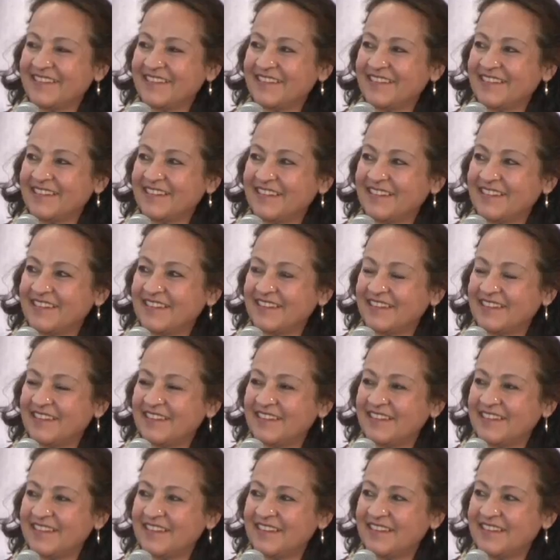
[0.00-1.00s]

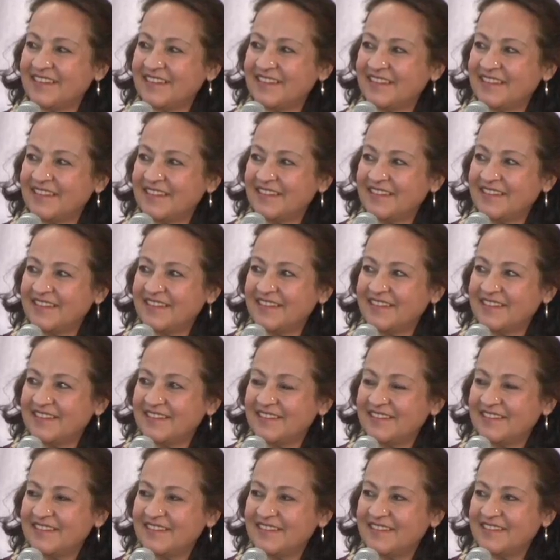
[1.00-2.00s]

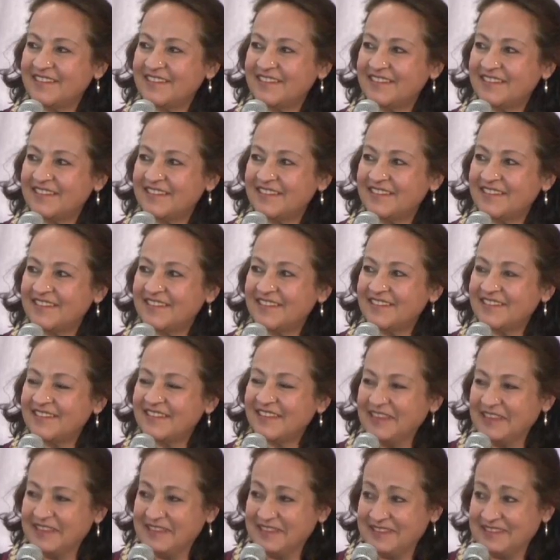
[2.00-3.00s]

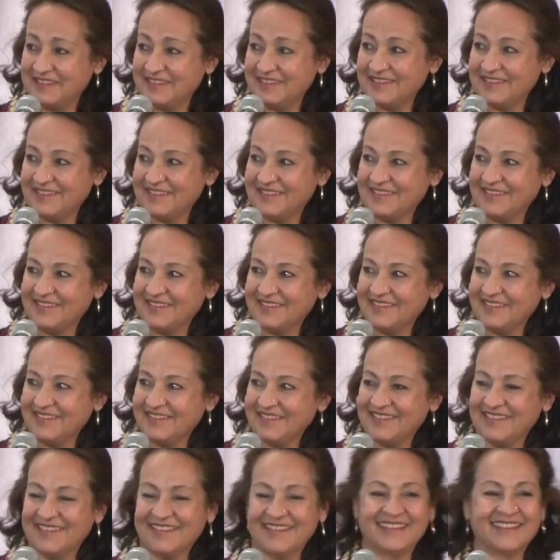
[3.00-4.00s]

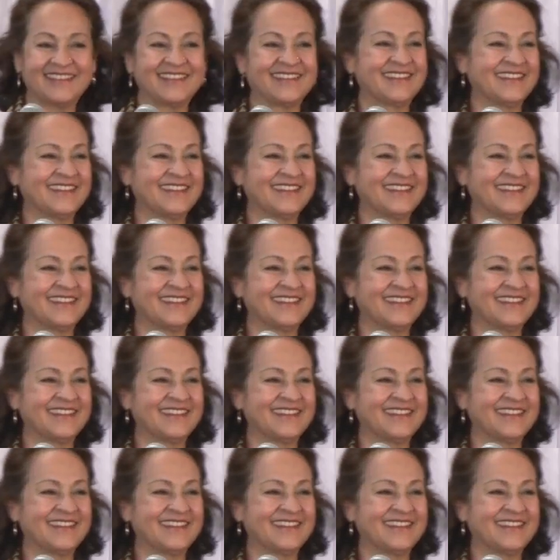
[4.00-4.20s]
[no speech]